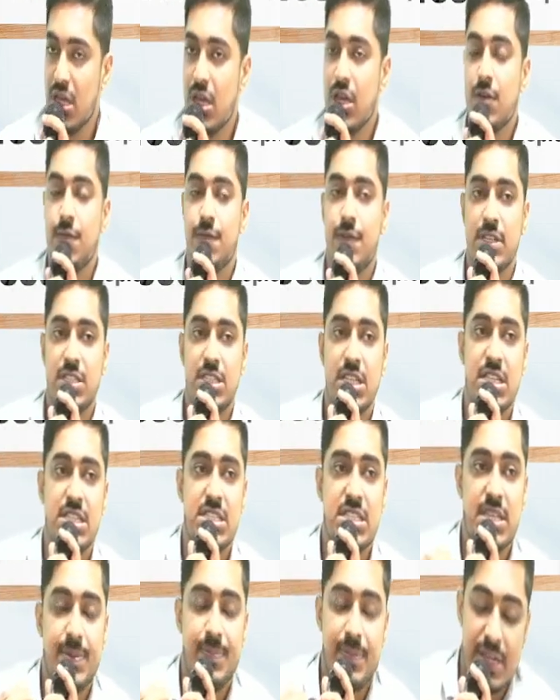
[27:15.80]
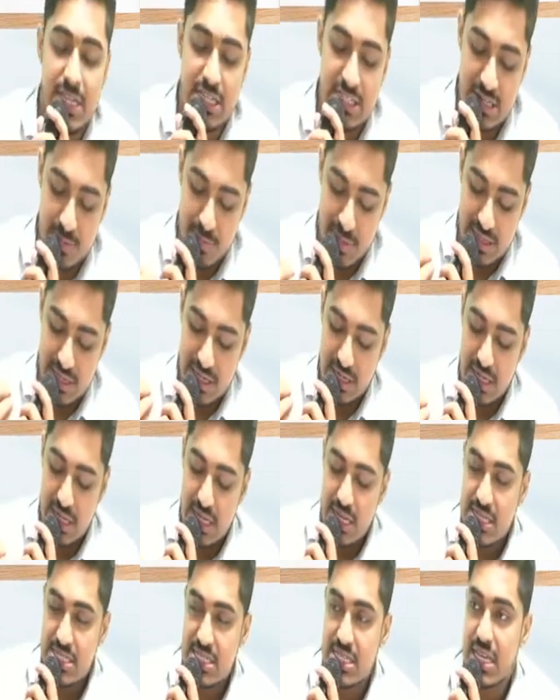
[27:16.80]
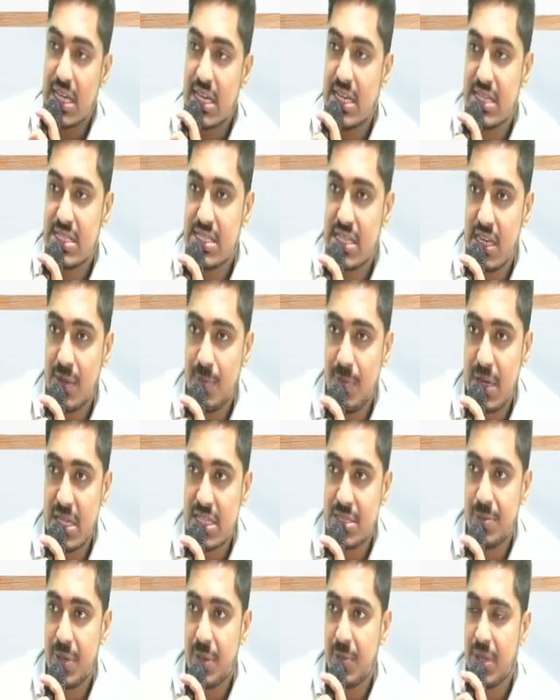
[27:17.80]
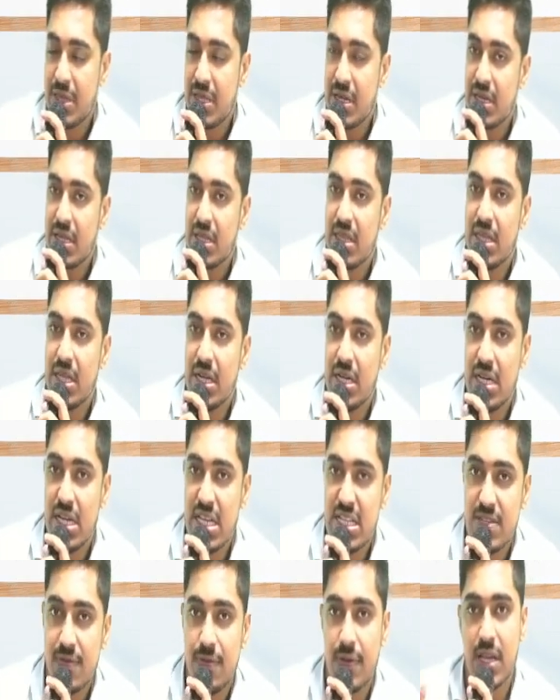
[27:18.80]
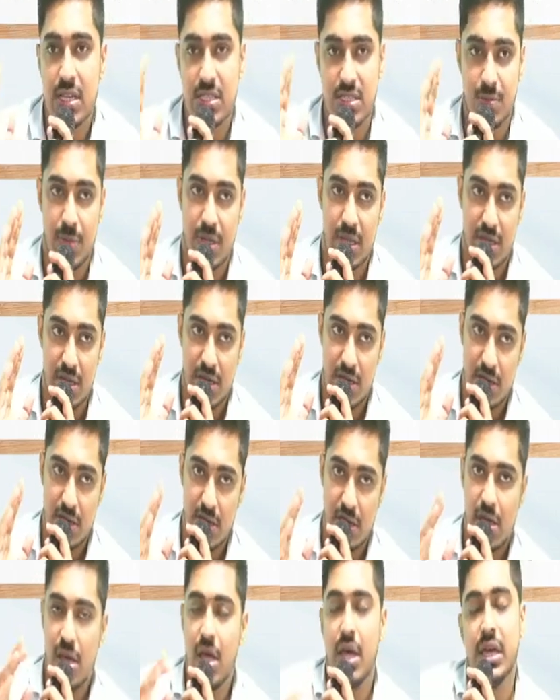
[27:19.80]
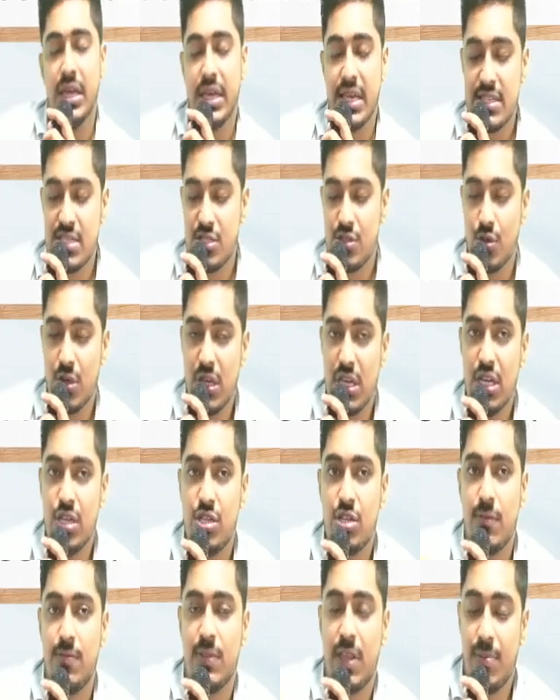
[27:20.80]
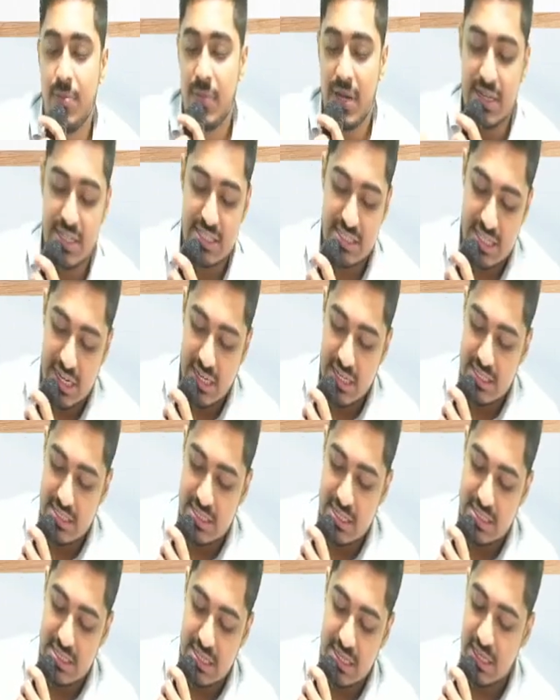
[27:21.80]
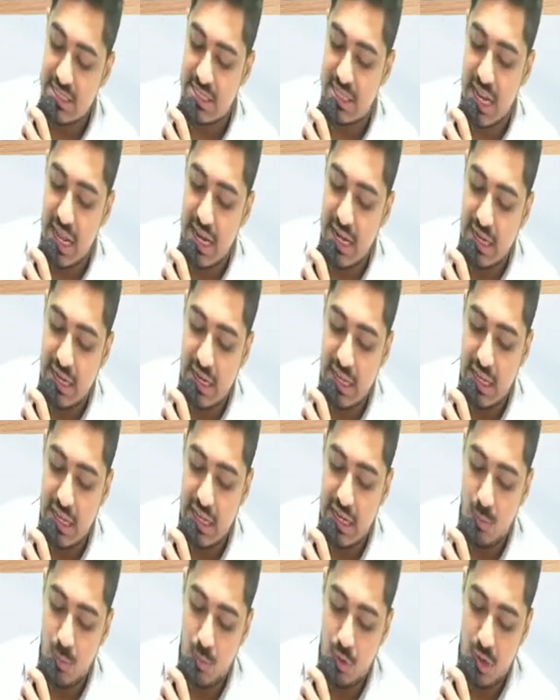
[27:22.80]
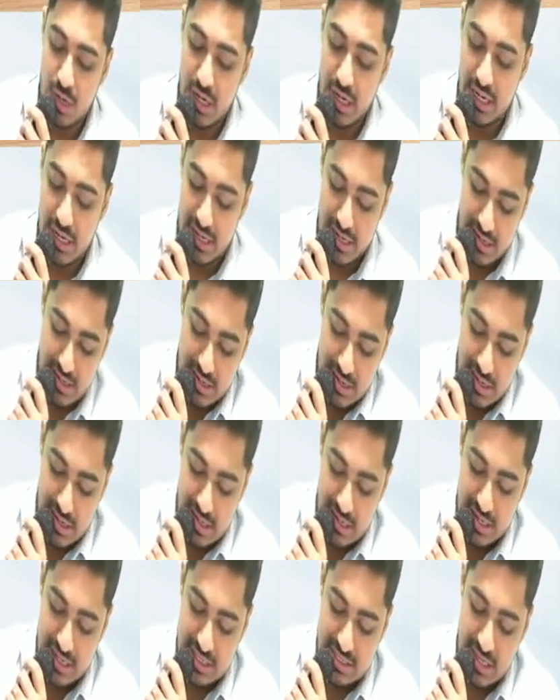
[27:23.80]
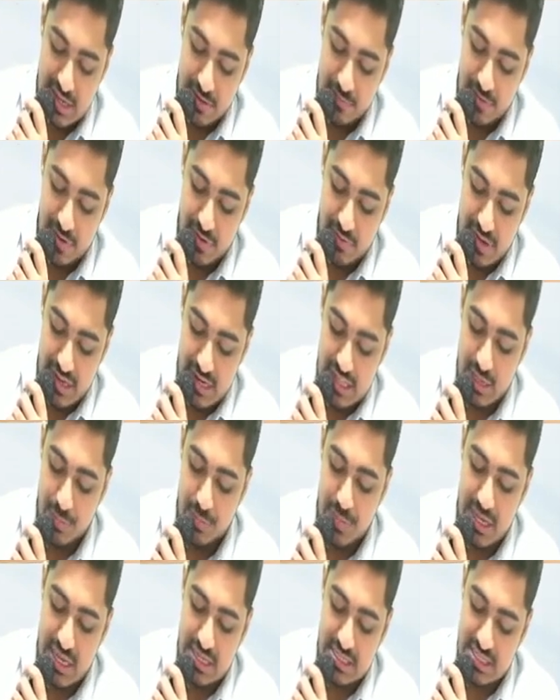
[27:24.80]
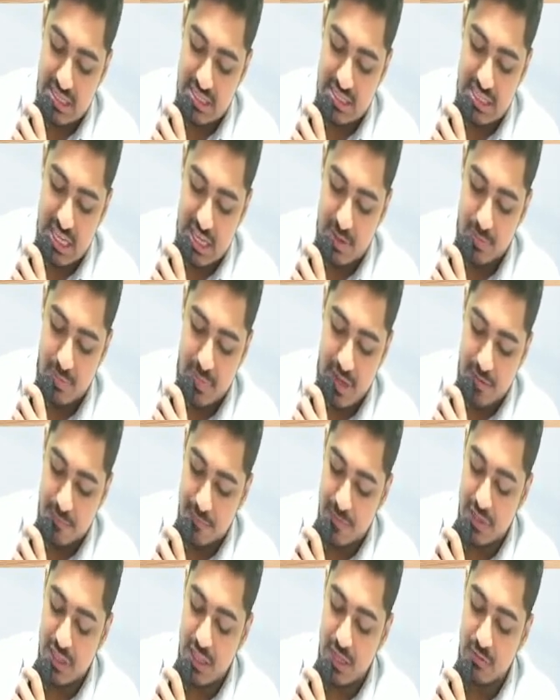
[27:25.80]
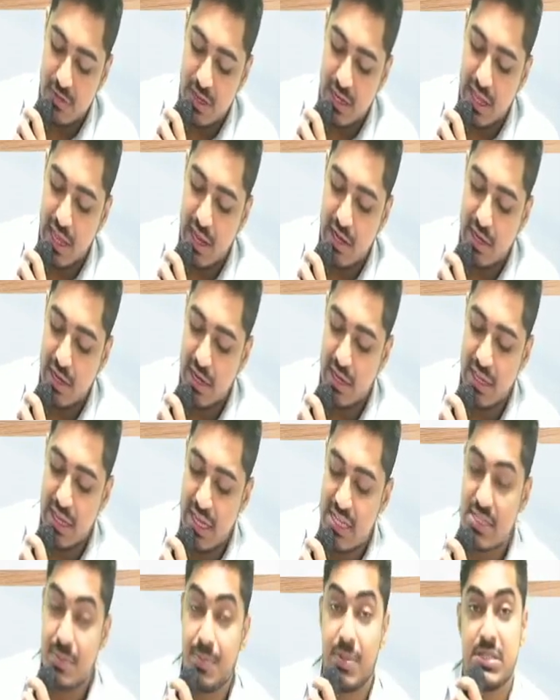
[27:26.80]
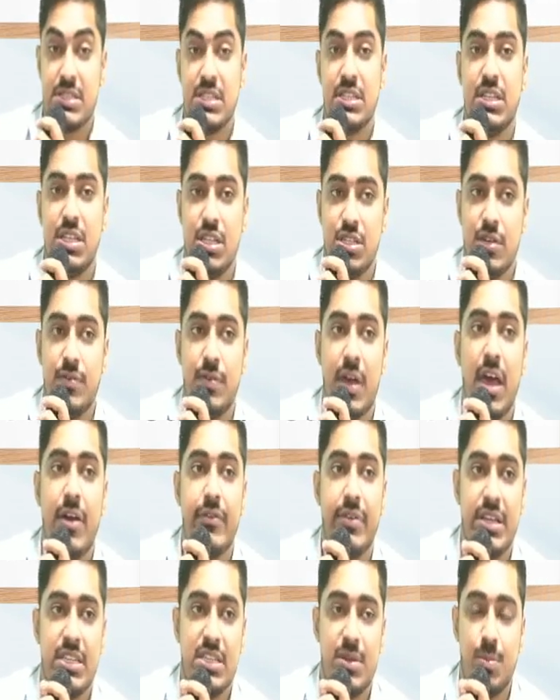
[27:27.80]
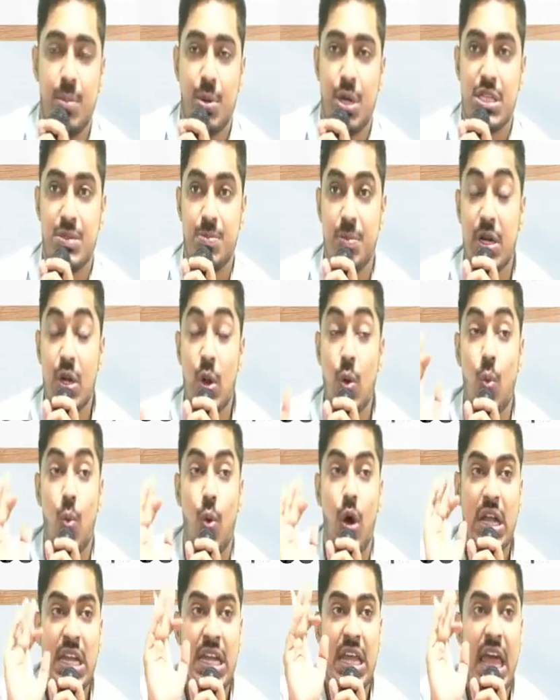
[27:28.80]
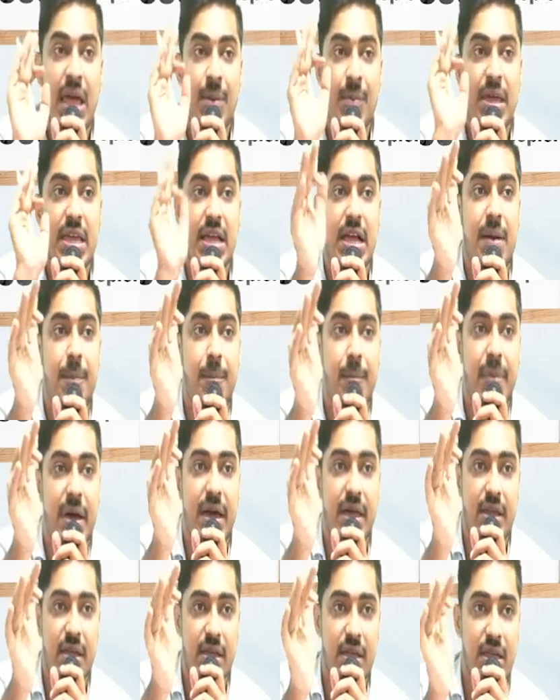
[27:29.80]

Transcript: First is separation method. Second is replacement method. Third is flux method. Yes, so each of them let us try discussing slightly in more detail. Yes, everywhere the base is same. Everything we are calculating as a percentage of average employees. But what am I comparing?